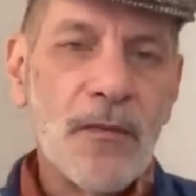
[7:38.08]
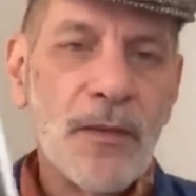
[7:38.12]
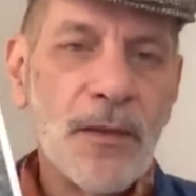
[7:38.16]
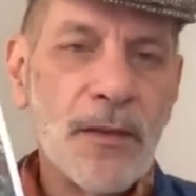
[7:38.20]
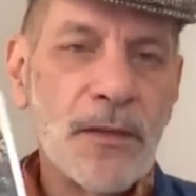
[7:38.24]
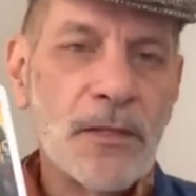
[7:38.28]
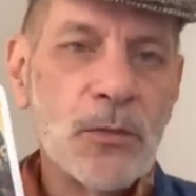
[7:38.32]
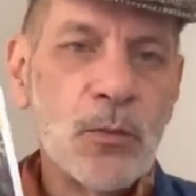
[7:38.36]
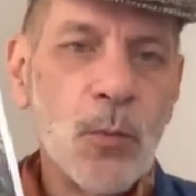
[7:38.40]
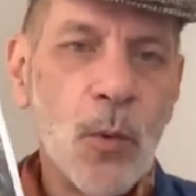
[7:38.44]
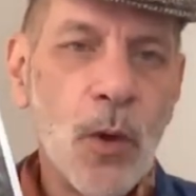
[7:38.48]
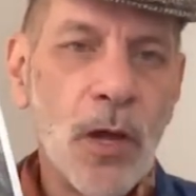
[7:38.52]

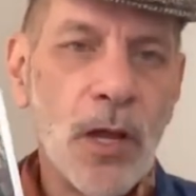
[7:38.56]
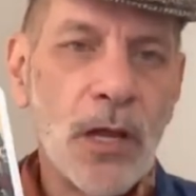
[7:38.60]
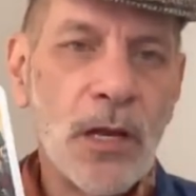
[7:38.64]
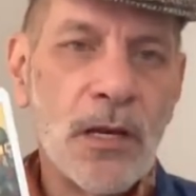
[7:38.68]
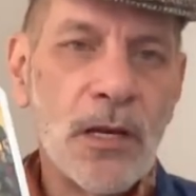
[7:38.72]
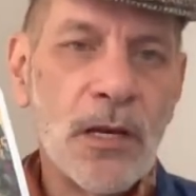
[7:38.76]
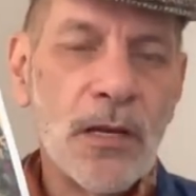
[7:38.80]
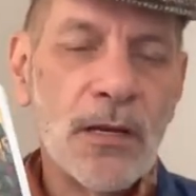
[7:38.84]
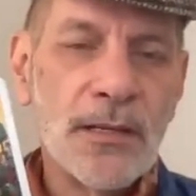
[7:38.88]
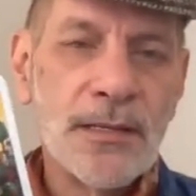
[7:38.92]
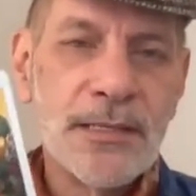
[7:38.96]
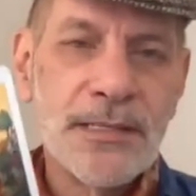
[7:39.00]
This
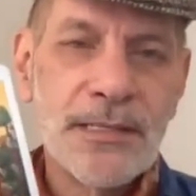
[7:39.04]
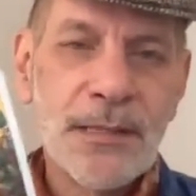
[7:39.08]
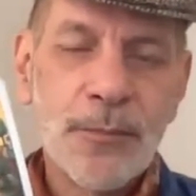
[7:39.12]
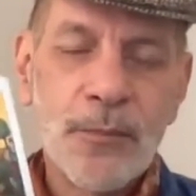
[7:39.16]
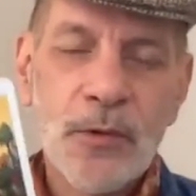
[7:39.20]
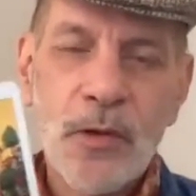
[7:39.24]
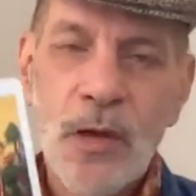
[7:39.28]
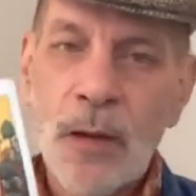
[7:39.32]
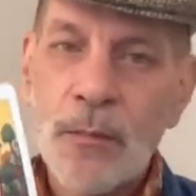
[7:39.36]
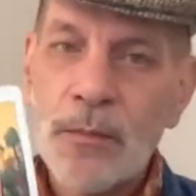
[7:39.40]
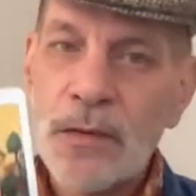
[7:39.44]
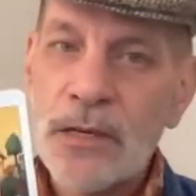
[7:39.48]
one
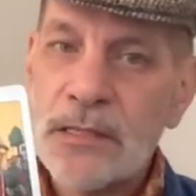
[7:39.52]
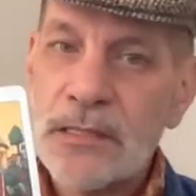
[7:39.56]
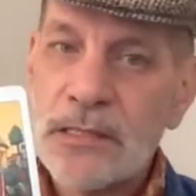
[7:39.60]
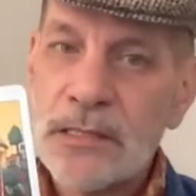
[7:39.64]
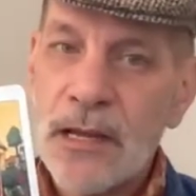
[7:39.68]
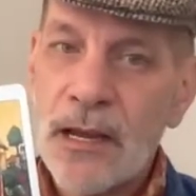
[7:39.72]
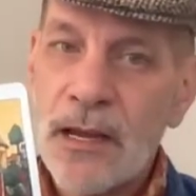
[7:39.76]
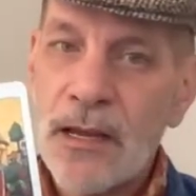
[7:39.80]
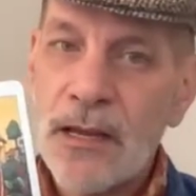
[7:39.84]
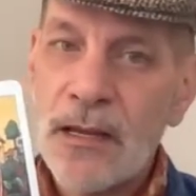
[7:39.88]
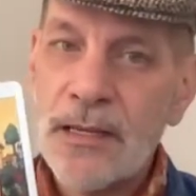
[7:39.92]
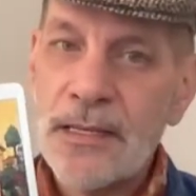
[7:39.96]

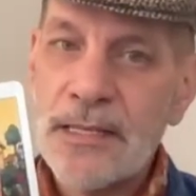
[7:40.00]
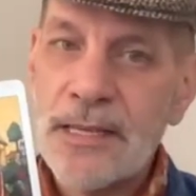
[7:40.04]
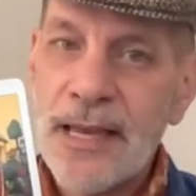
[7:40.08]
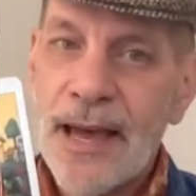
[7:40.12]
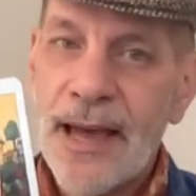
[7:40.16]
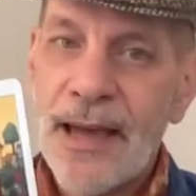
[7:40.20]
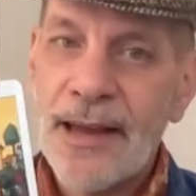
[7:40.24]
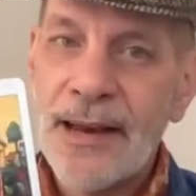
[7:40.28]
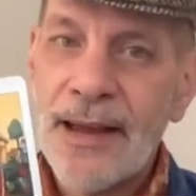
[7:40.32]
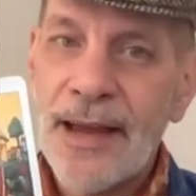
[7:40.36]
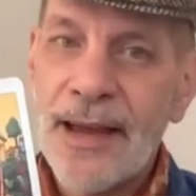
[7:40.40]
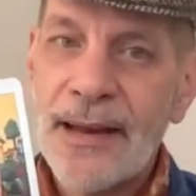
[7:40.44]
sometimes
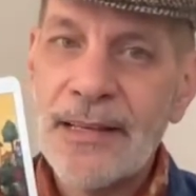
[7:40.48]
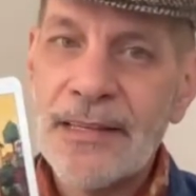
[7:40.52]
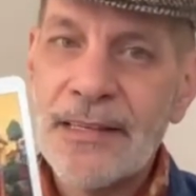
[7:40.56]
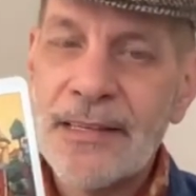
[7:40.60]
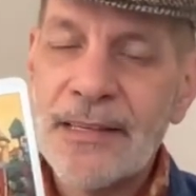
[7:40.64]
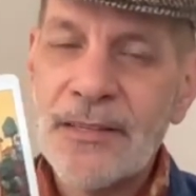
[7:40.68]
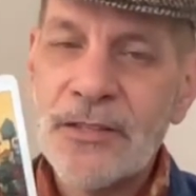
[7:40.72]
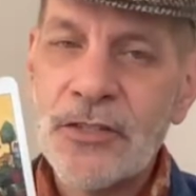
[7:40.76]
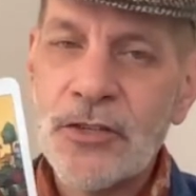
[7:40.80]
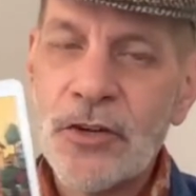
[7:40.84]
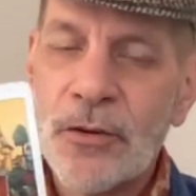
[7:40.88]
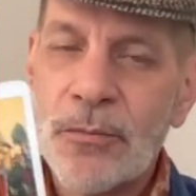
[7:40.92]
at
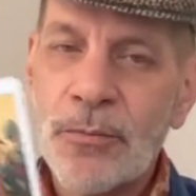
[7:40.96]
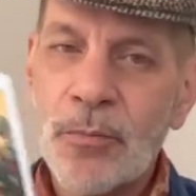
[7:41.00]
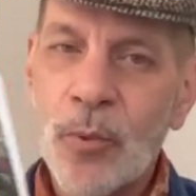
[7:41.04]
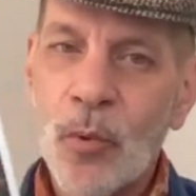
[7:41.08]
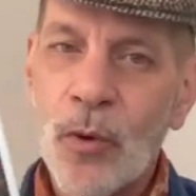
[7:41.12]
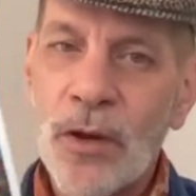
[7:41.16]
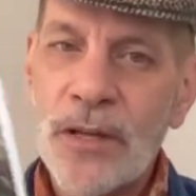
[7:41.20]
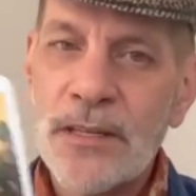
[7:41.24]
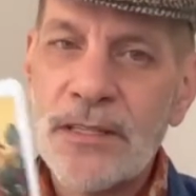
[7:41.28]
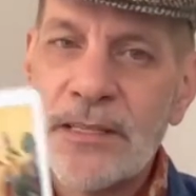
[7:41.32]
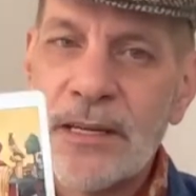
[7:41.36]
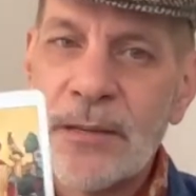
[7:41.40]
certain
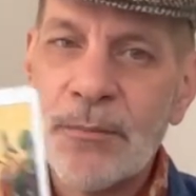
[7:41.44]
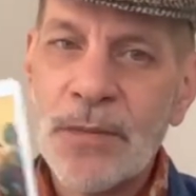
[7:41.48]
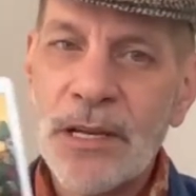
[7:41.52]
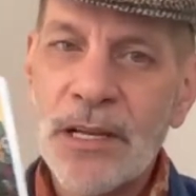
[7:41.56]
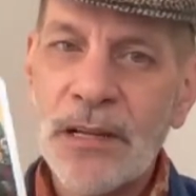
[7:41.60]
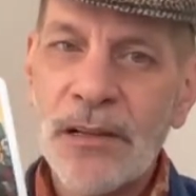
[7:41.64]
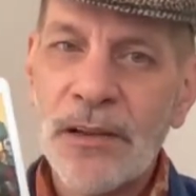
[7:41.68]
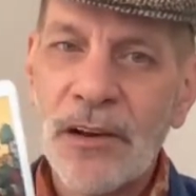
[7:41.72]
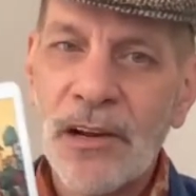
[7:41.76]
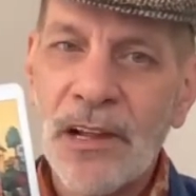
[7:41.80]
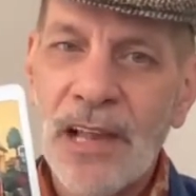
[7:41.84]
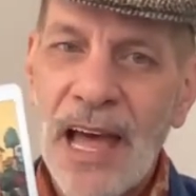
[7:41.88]
points can be
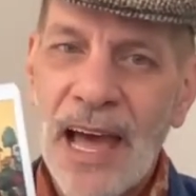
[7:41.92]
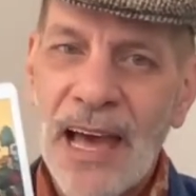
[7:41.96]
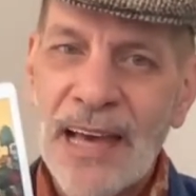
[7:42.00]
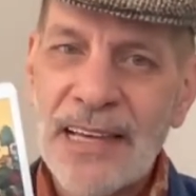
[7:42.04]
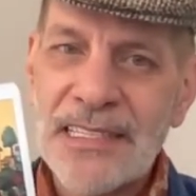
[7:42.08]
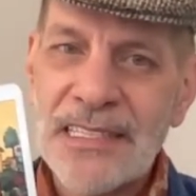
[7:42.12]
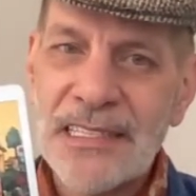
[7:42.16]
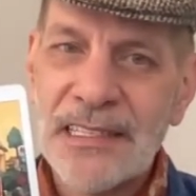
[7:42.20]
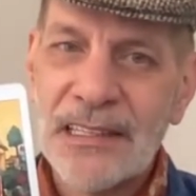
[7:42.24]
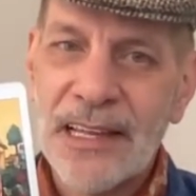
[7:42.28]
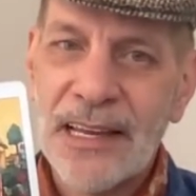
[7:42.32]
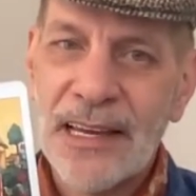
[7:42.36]
a little
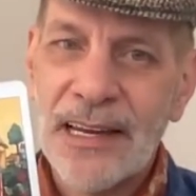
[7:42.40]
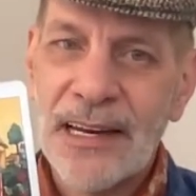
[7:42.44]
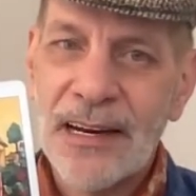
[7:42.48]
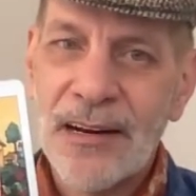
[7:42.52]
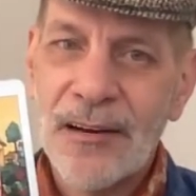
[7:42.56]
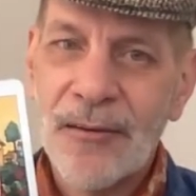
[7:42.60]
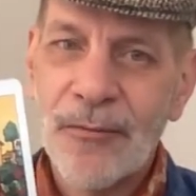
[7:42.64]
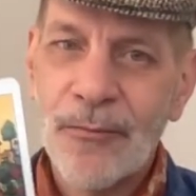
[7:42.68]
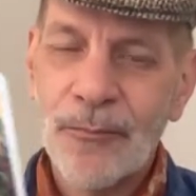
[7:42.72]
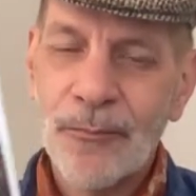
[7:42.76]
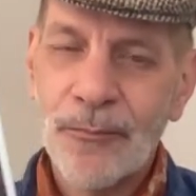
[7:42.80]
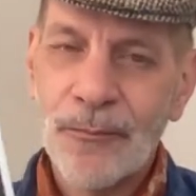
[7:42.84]

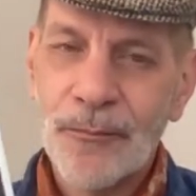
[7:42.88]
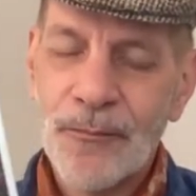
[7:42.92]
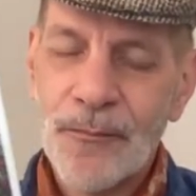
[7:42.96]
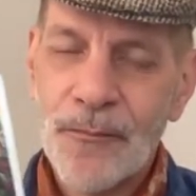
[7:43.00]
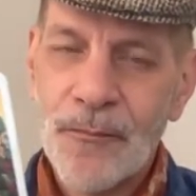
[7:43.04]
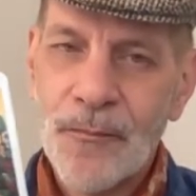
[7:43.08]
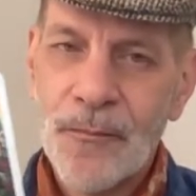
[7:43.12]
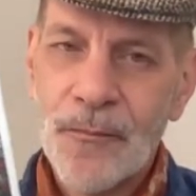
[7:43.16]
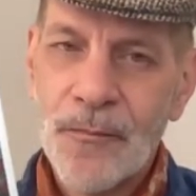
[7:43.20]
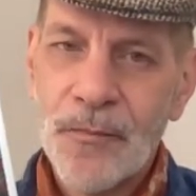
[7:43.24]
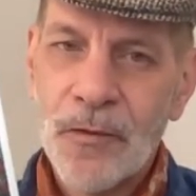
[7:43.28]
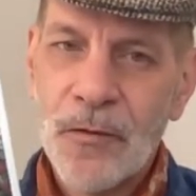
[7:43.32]
isolated,
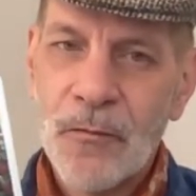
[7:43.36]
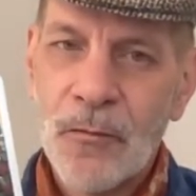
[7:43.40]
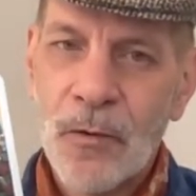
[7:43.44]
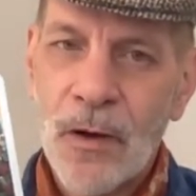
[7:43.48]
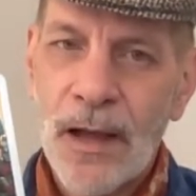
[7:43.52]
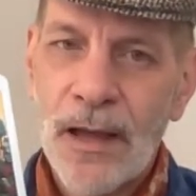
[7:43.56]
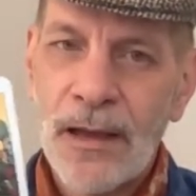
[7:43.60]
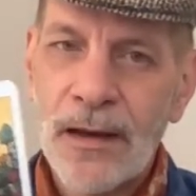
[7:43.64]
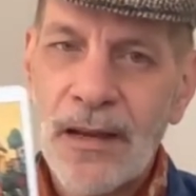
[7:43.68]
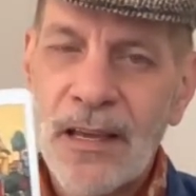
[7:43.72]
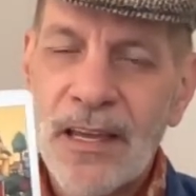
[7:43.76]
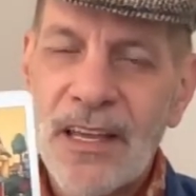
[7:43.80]

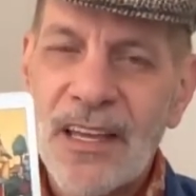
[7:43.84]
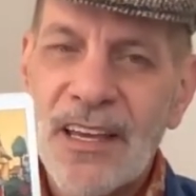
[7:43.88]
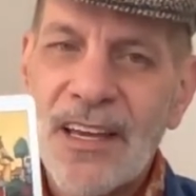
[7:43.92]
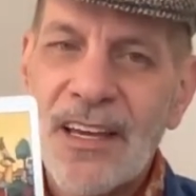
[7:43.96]
right?